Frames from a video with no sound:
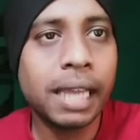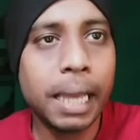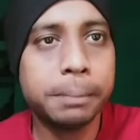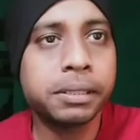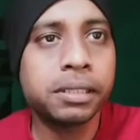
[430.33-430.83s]

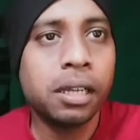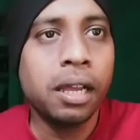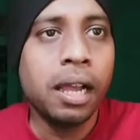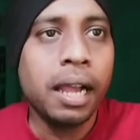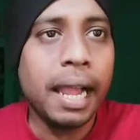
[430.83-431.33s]
cabs,
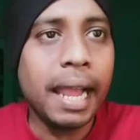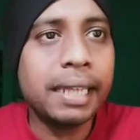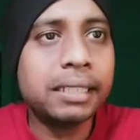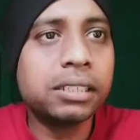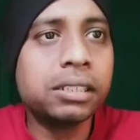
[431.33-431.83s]

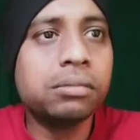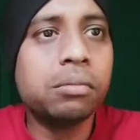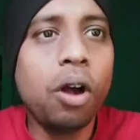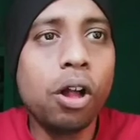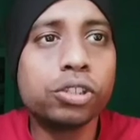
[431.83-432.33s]
and
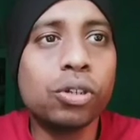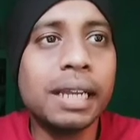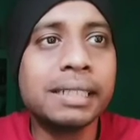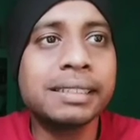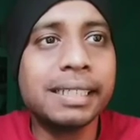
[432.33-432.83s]
also
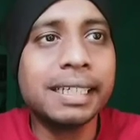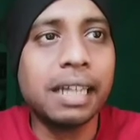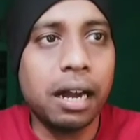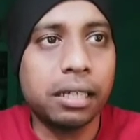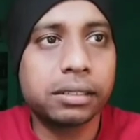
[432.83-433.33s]
luxury
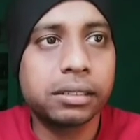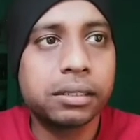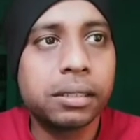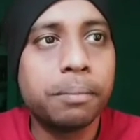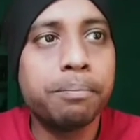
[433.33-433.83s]

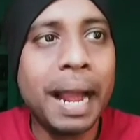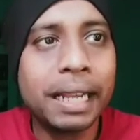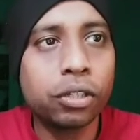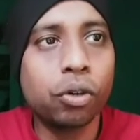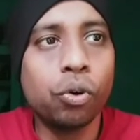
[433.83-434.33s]
cars,
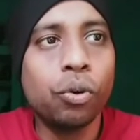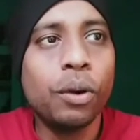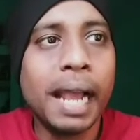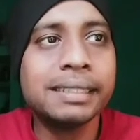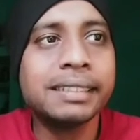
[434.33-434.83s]
micro
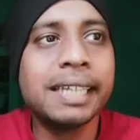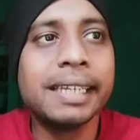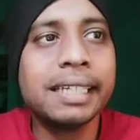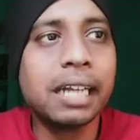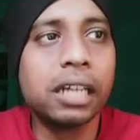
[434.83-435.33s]
and
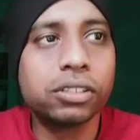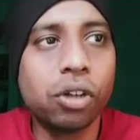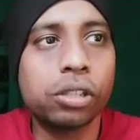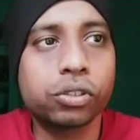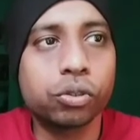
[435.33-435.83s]
sharing cars
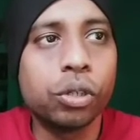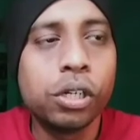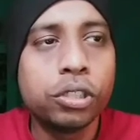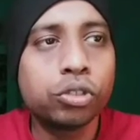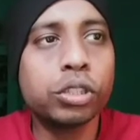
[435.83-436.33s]
also.
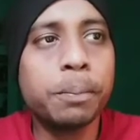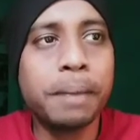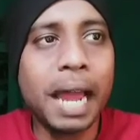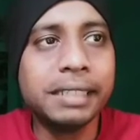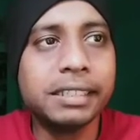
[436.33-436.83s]
So the
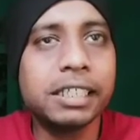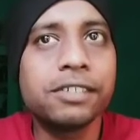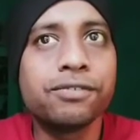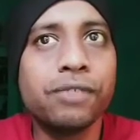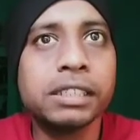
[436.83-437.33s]

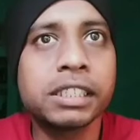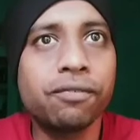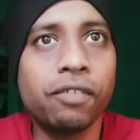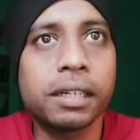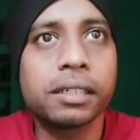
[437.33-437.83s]
pricing was
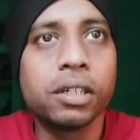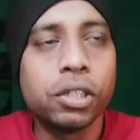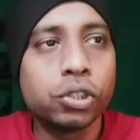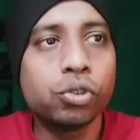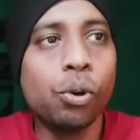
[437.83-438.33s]
different.
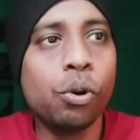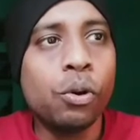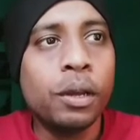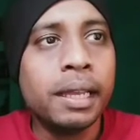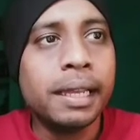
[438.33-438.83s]

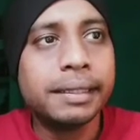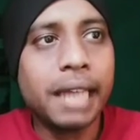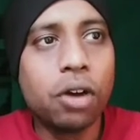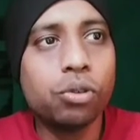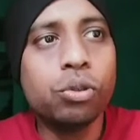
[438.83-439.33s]
So
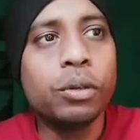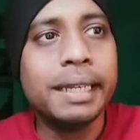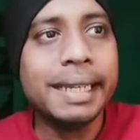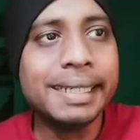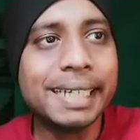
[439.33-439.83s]
now
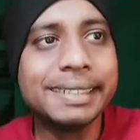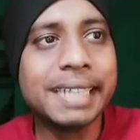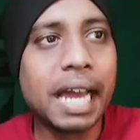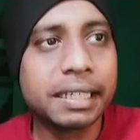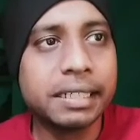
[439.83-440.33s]
it can
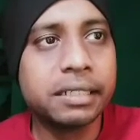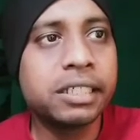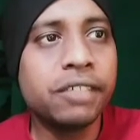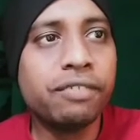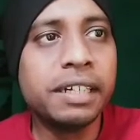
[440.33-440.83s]
target
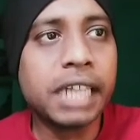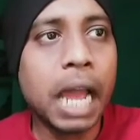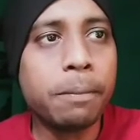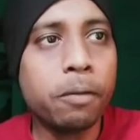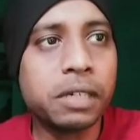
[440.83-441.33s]
different
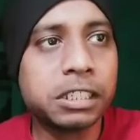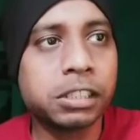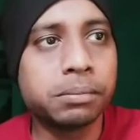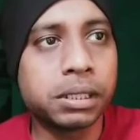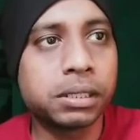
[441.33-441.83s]
type of
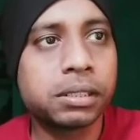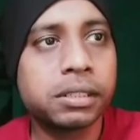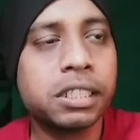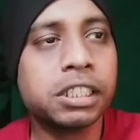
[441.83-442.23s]
customers